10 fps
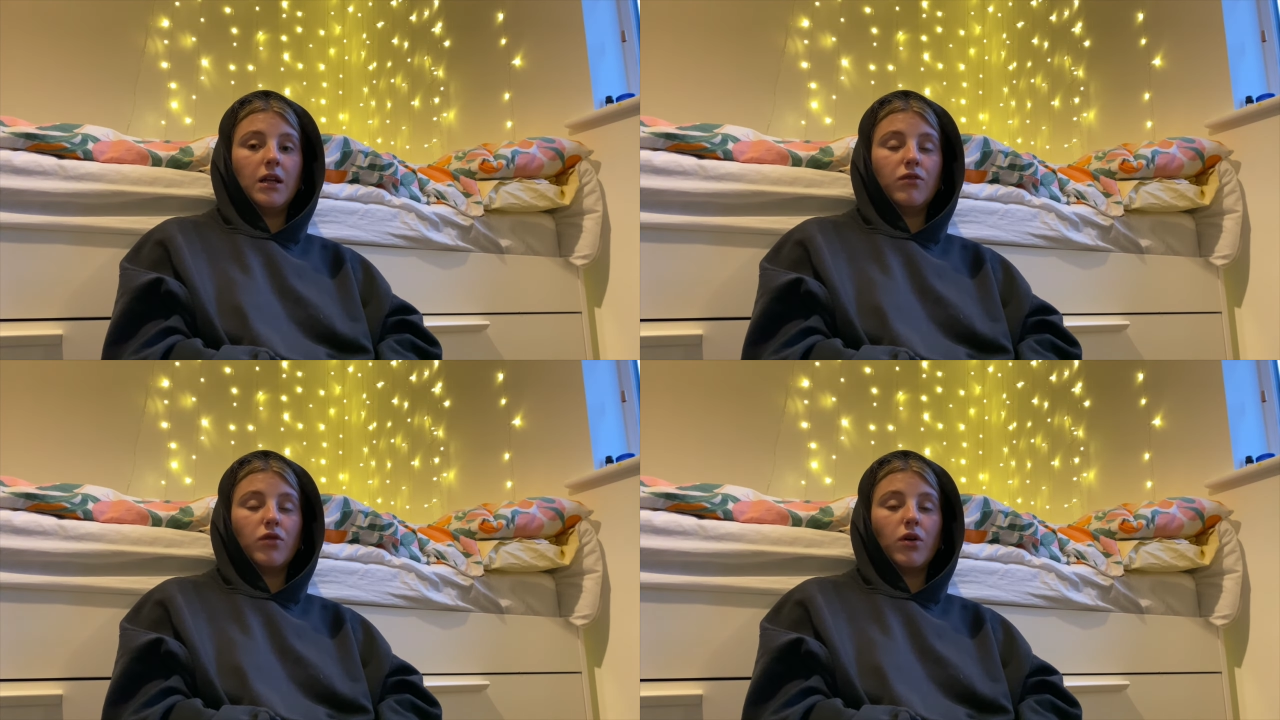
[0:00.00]

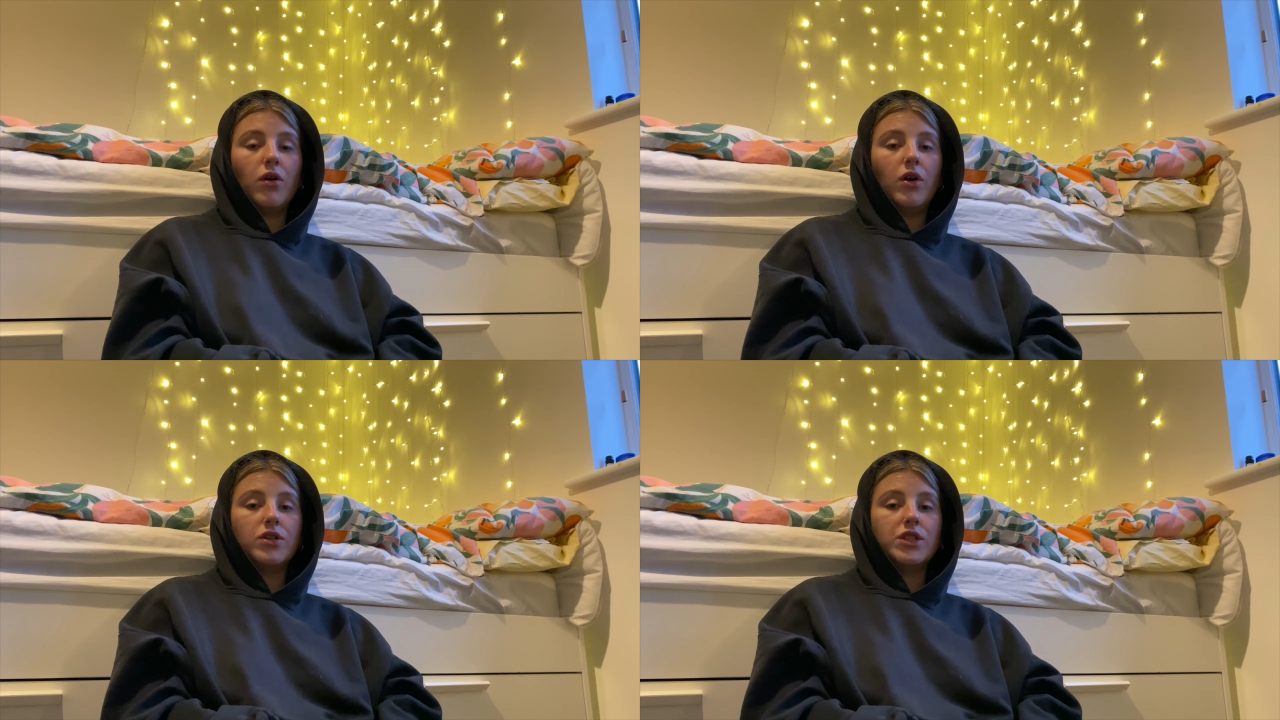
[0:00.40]
I've
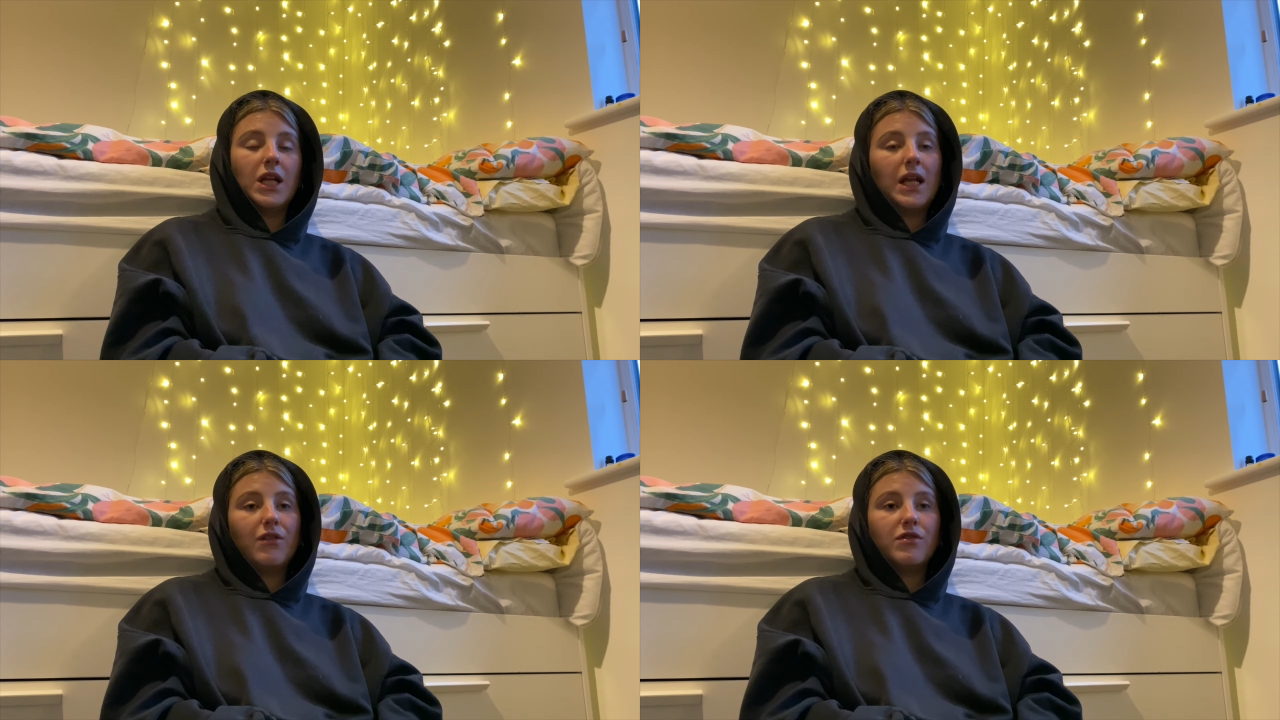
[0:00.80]
got
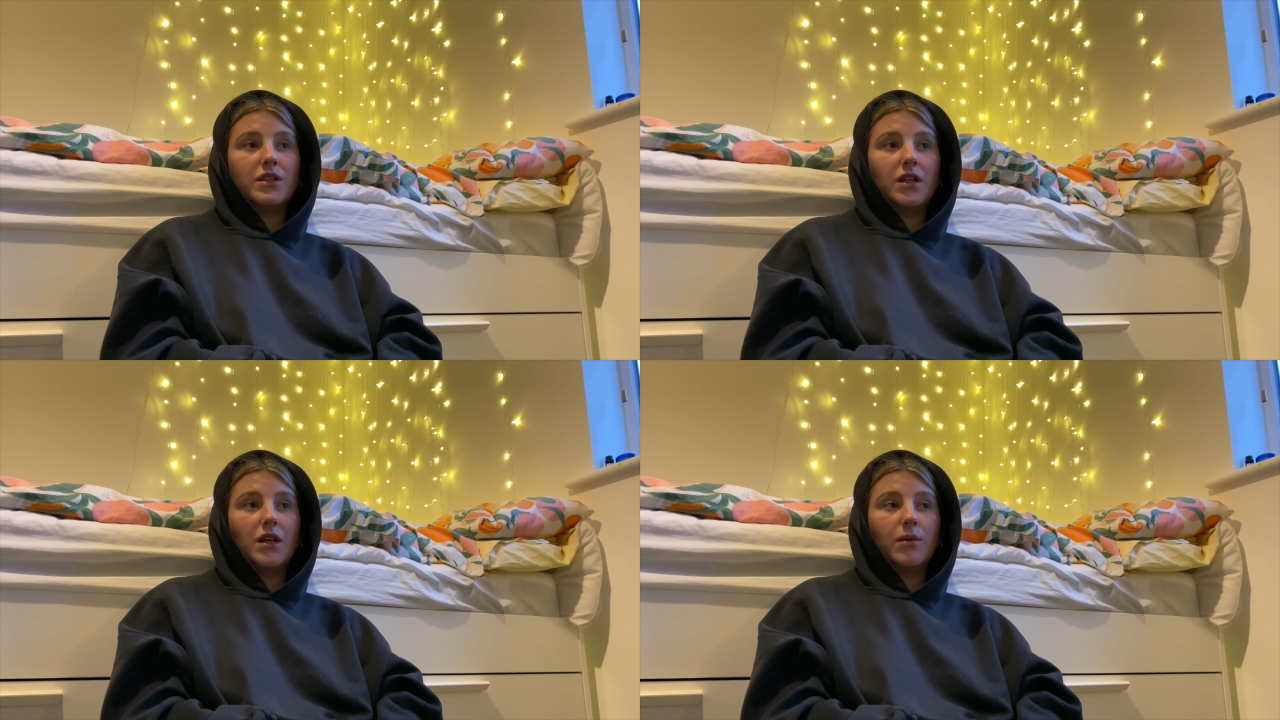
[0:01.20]
chili for
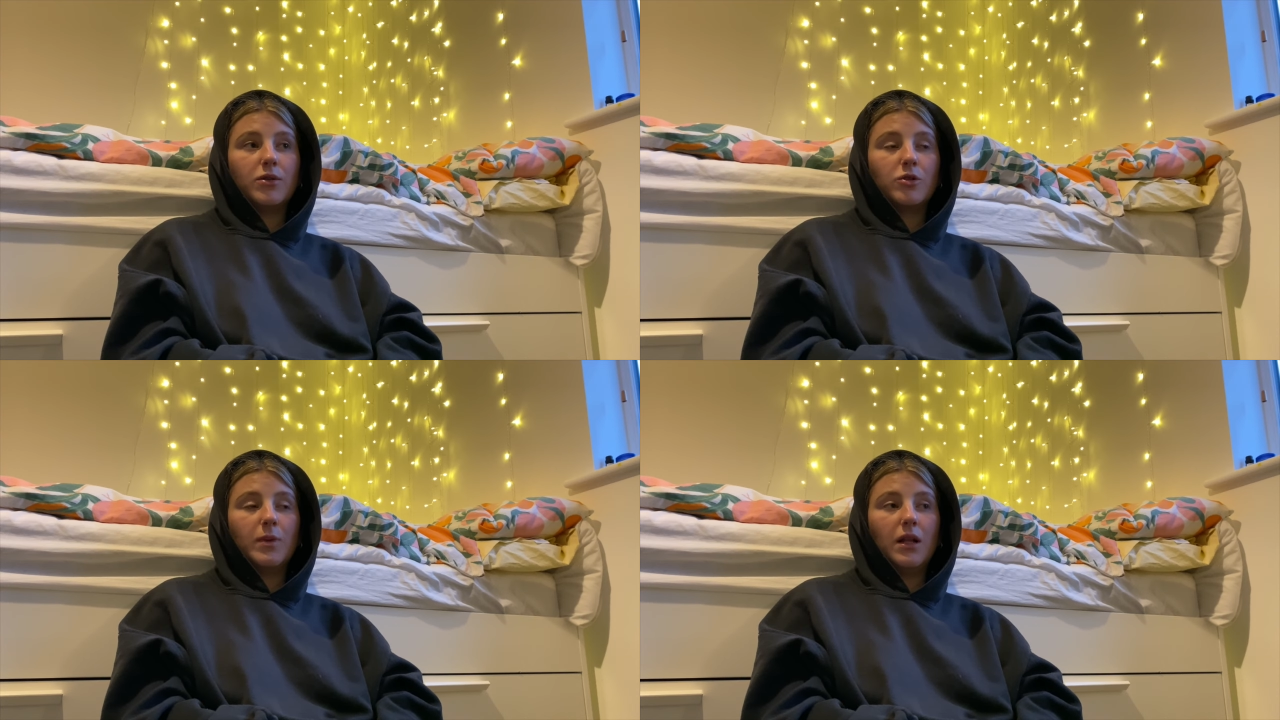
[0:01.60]
dinner,
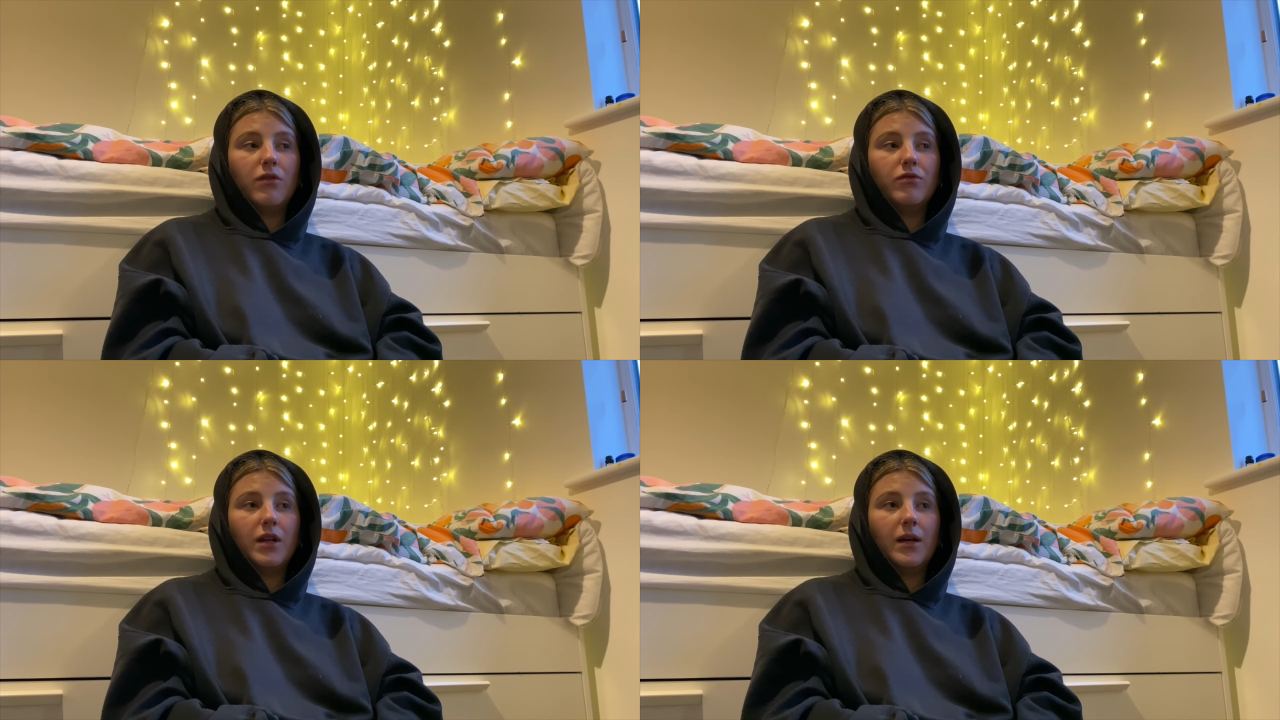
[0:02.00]
which would be
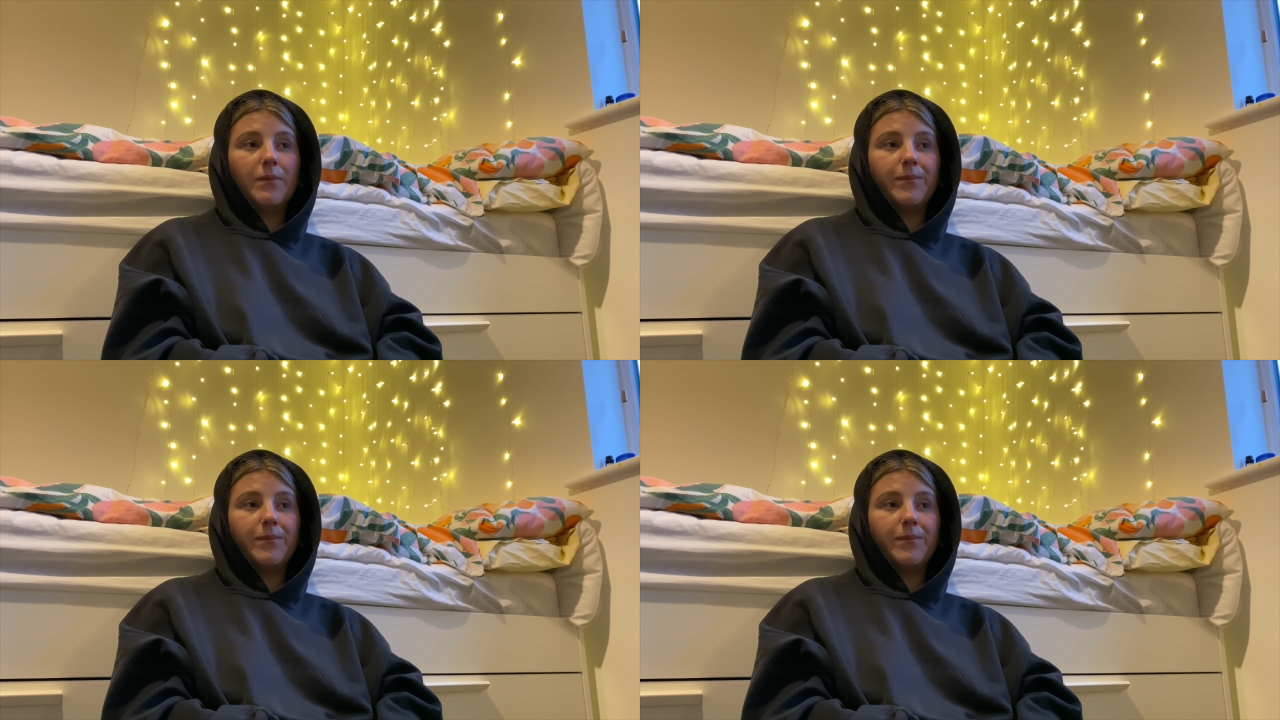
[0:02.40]
lovely.